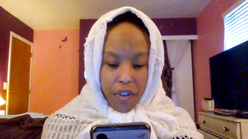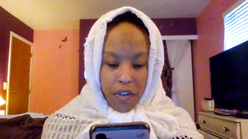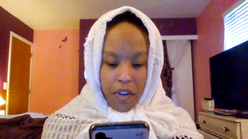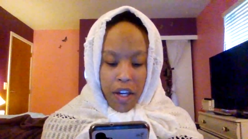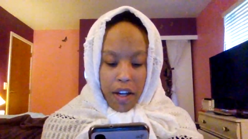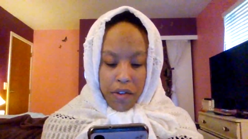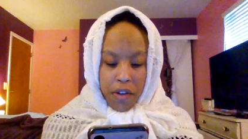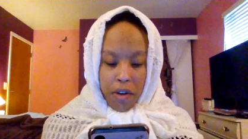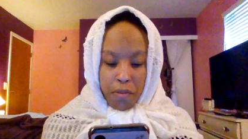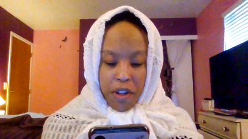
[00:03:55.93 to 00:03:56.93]
so yeah,
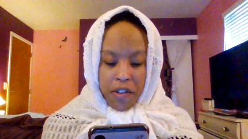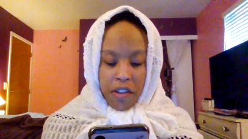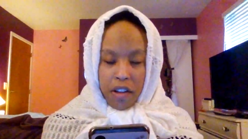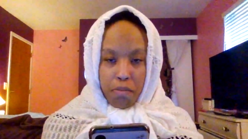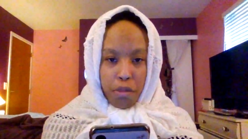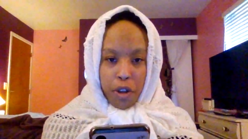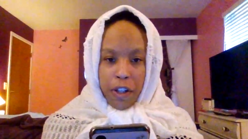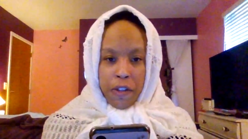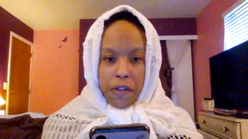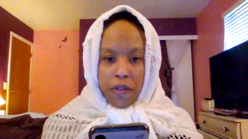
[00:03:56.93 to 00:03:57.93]
so basically,
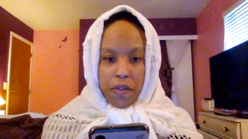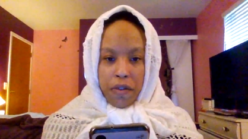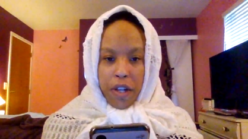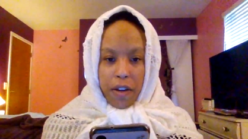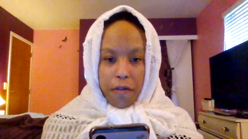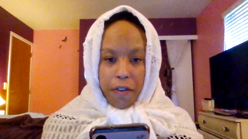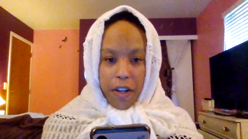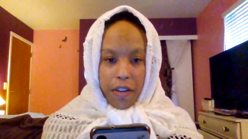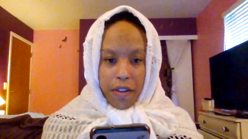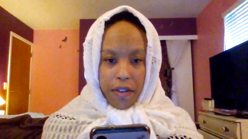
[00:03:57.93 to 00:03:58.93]
bullets do not
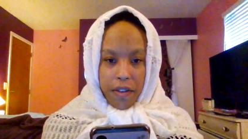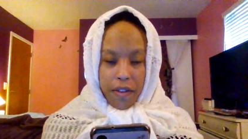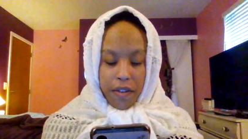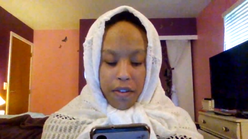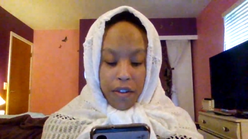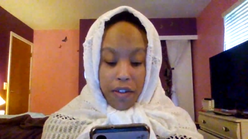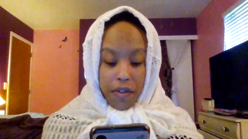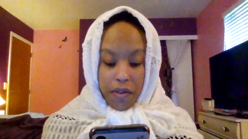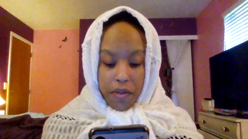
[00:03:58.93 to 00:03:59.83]
affect these two